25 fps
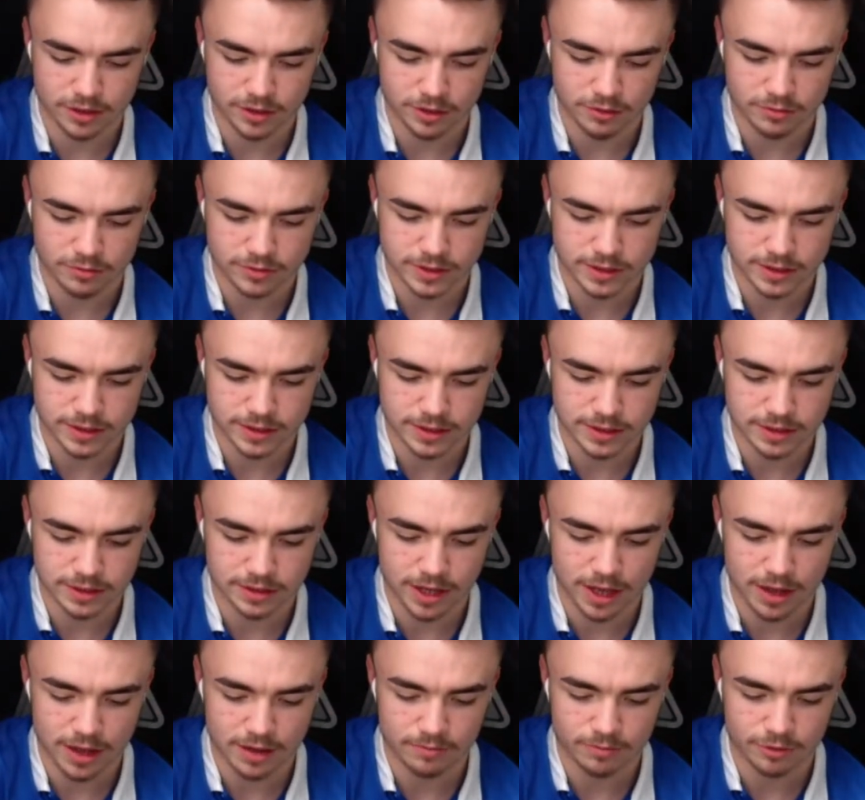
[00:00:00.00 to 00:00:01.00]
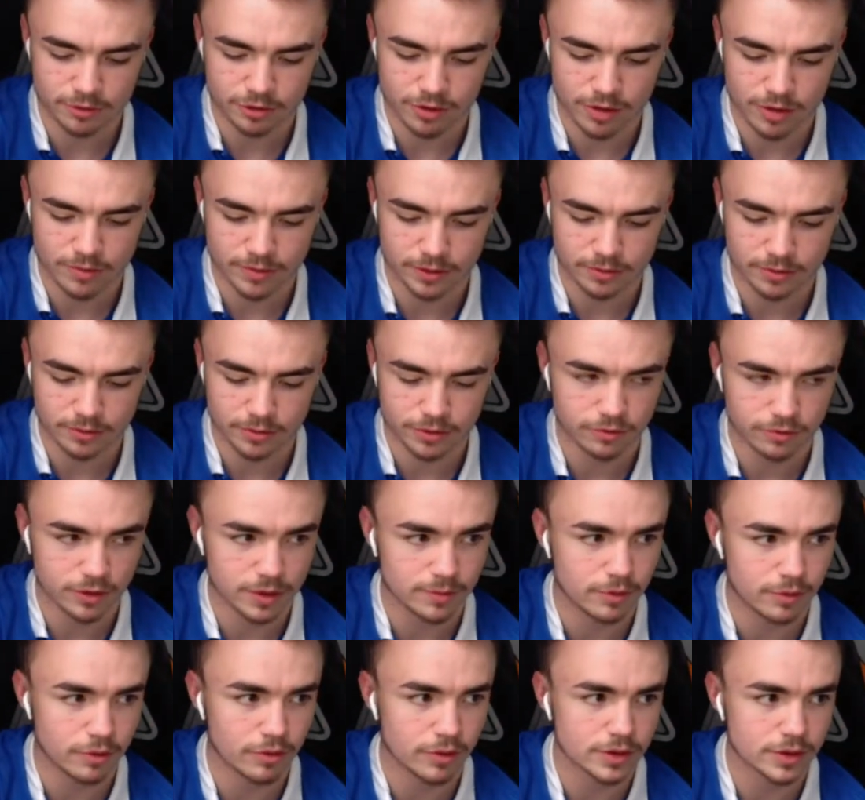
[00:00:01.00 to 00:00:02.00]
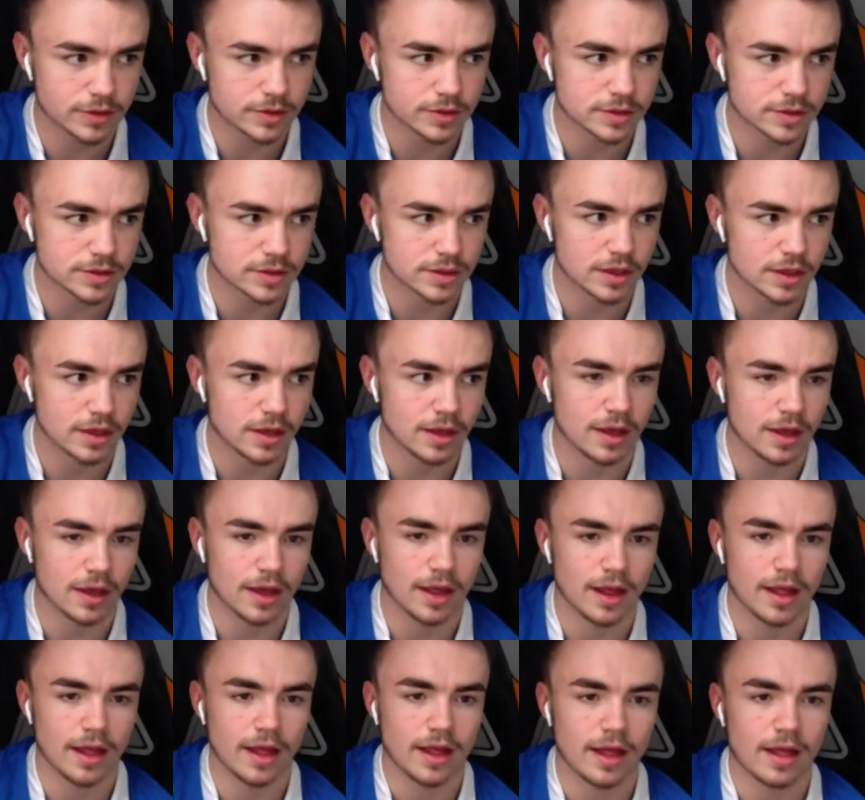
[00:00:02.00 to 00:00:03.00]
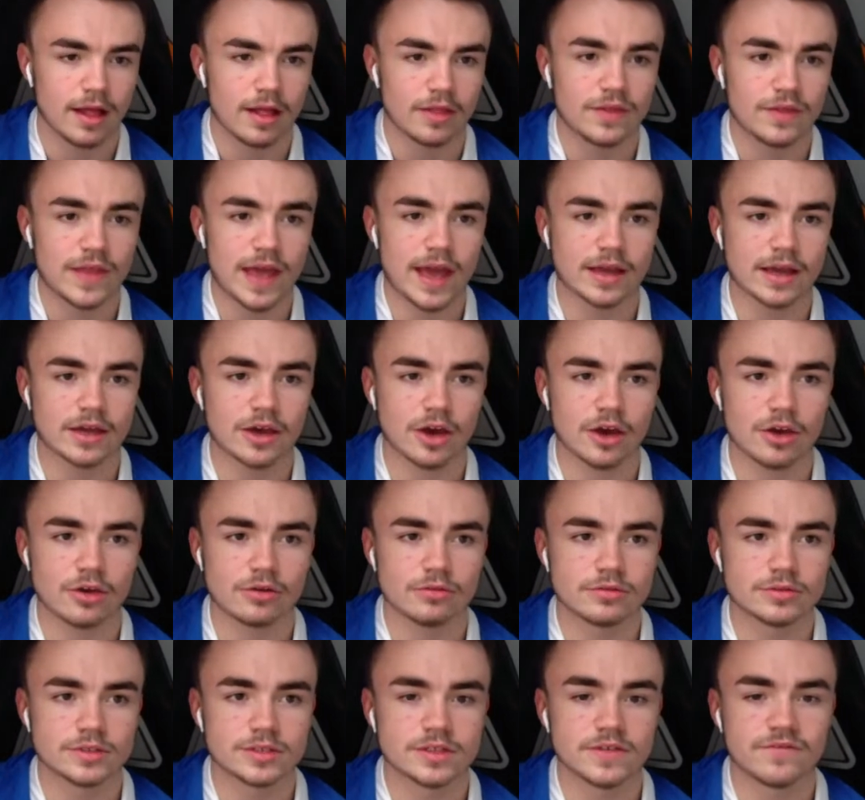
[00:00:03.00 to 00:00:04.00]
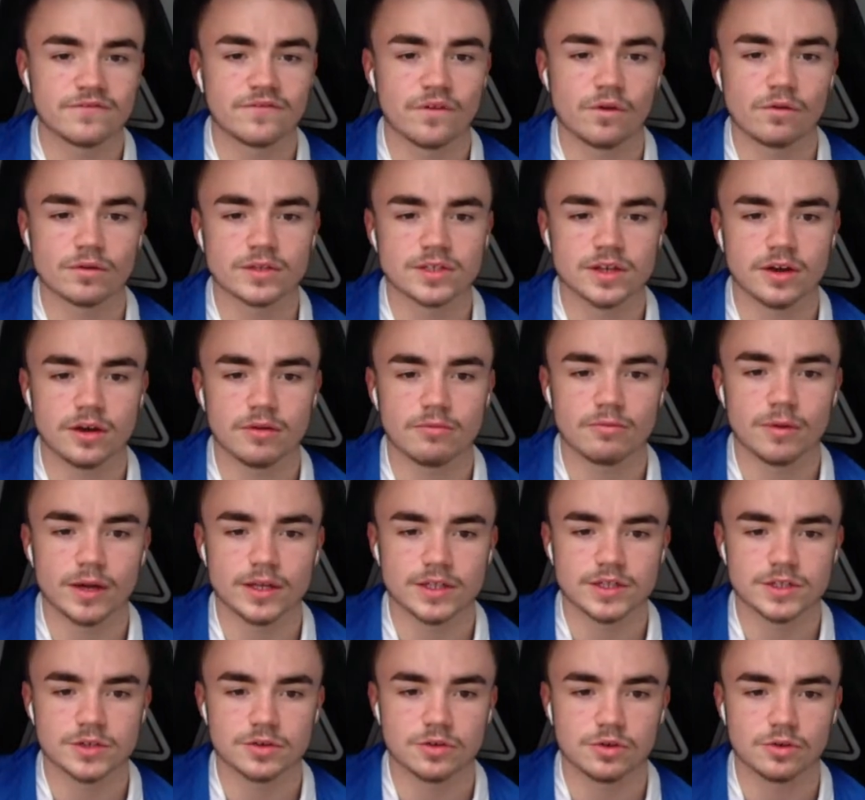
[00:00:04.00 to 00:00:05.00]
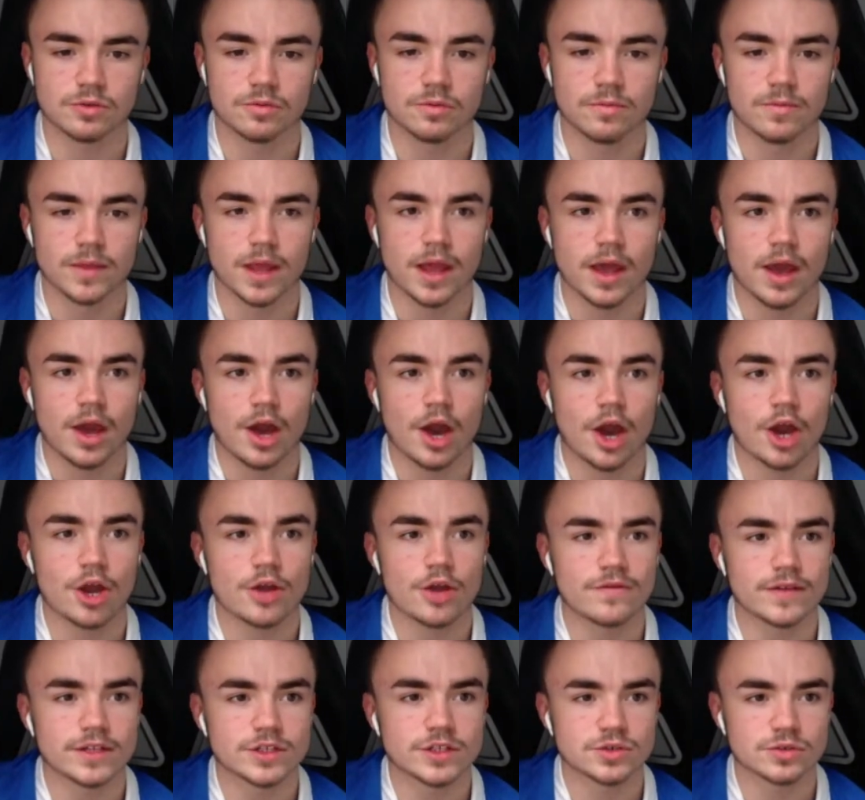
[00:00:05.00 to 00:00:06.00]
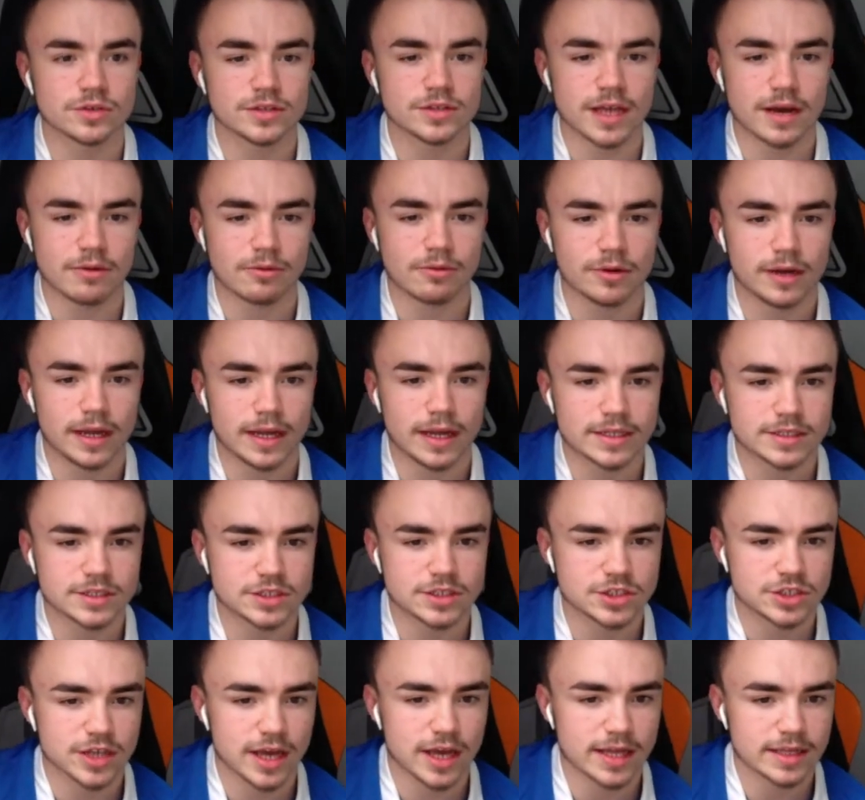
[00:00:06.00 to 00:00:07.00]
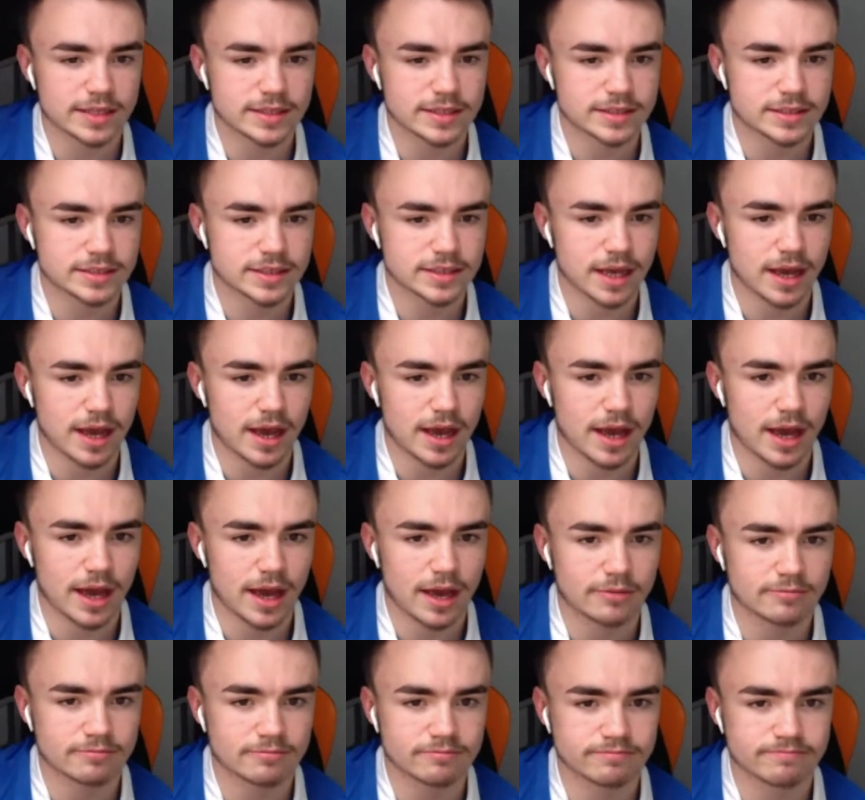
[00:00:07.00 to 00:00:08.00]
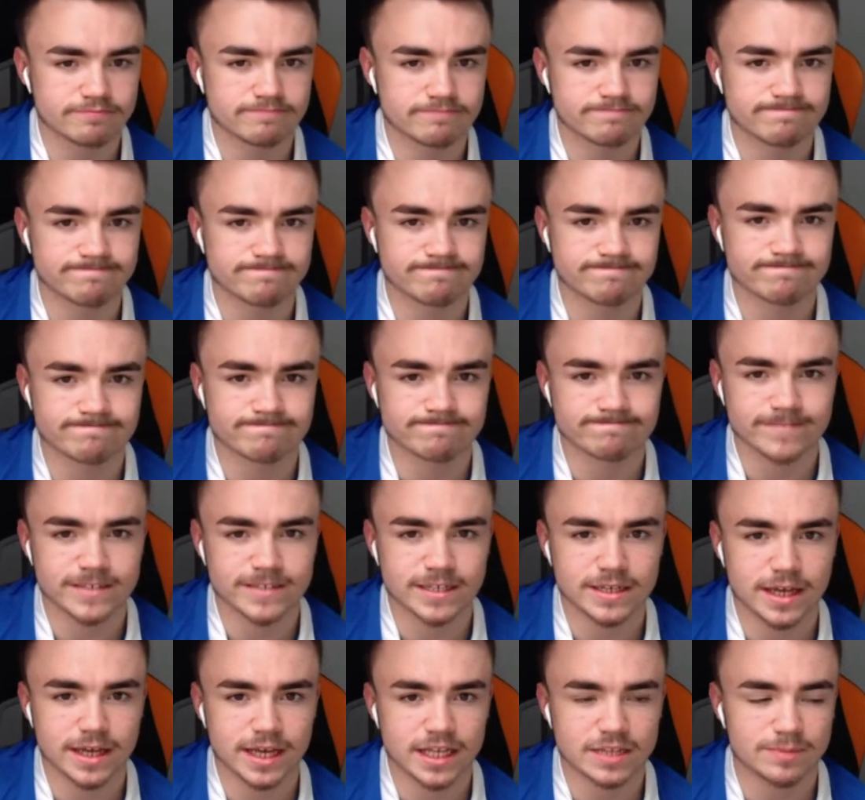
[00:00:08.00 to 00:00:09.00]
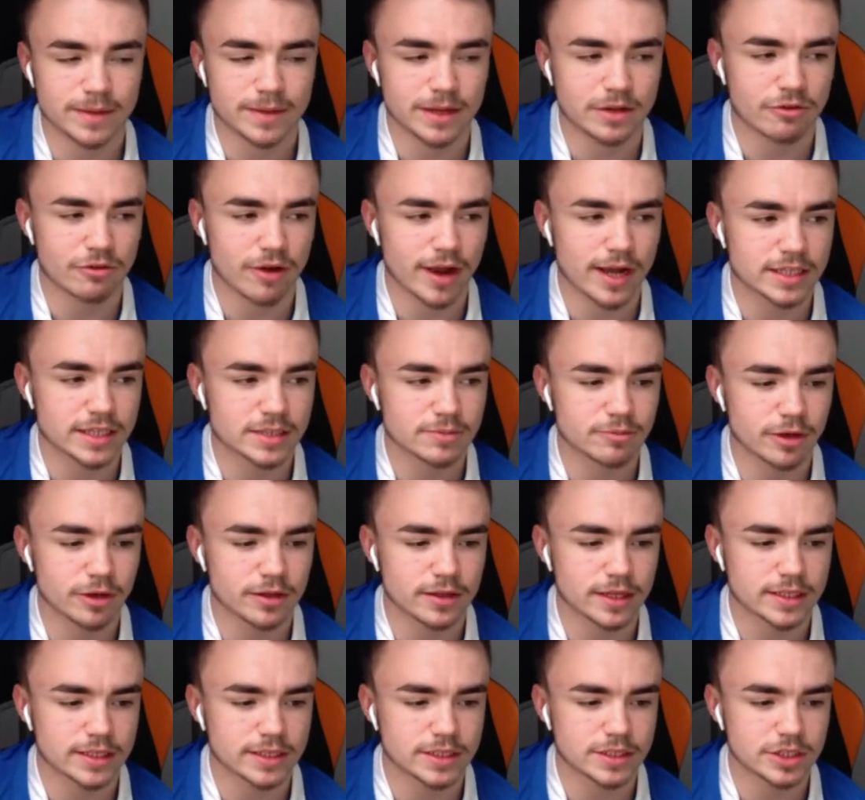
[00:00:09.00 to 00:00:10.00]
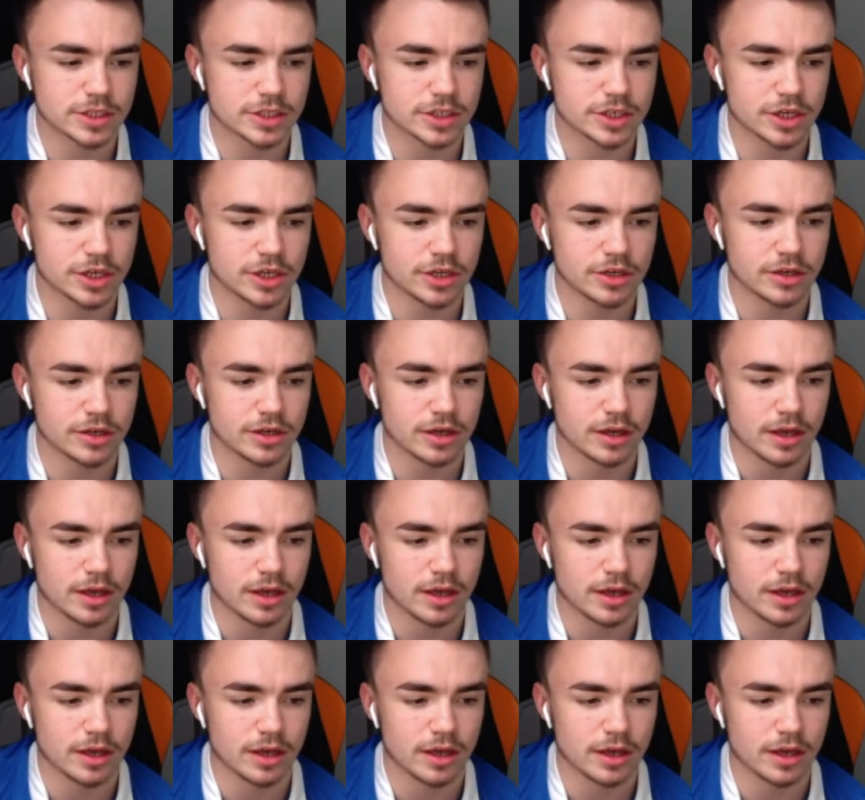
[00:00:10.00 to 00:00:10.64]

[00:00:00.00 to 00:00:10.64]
Hull City grabbing all 3 points. There goes the full-time whistle. Hope you've enjoyed that one, ladies and gents. It's been great to bring this to you.